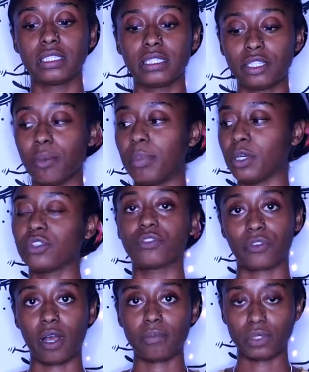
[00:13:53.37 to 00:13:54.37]
to build
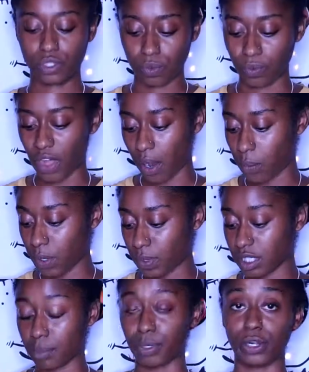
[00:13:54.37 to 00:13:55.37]
from to that we
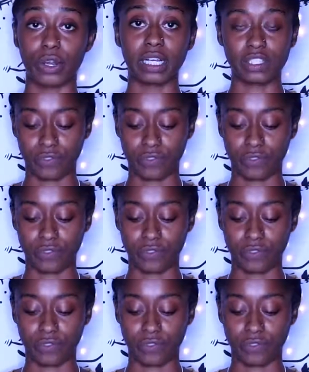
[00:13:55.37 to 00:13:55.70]
want to progress